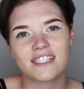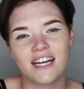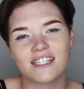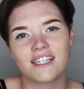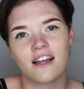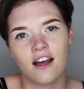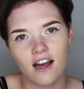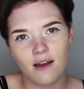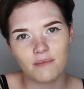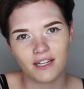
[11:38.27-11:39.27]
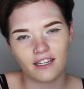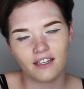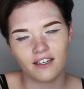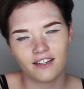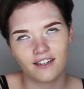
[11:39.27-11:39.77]
cousin Harmon
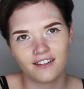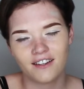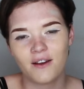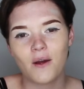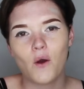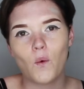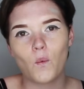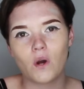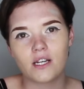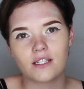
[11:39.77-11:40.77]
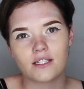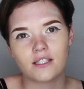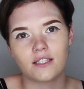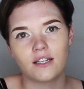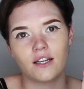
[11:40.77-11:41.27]
was